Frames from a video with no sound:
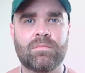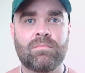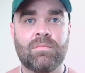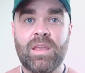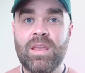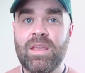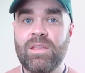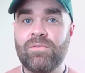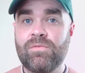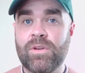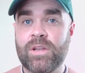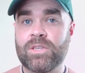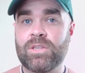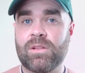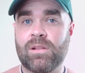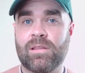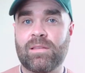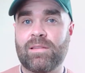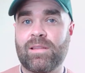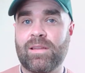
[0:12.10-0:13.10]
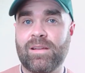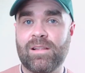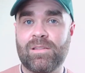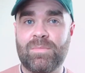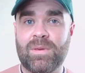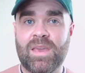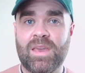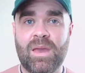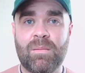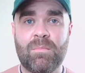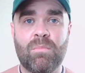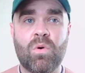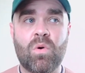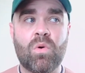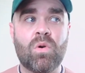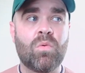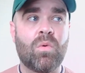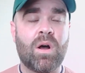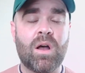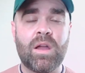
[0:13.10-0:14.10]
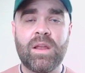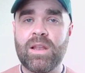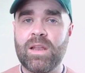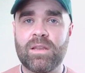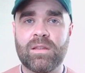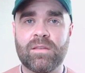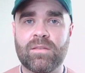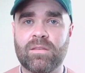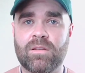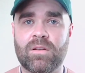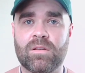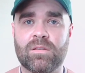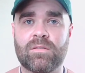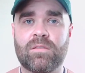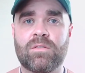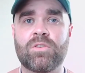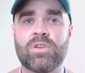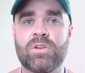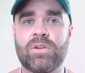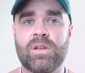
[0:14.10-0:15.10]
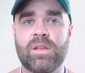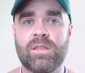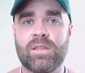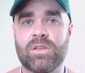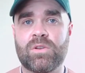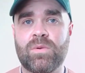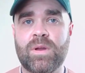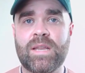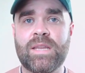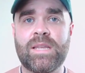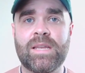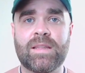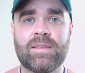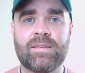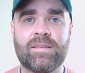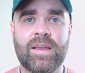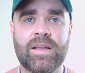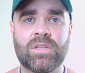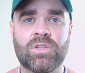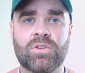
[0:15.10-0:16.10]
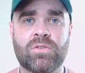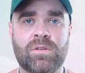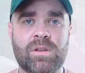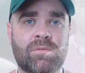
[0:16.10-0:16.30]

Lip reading: These regional styles became more widely discussed during the 20th century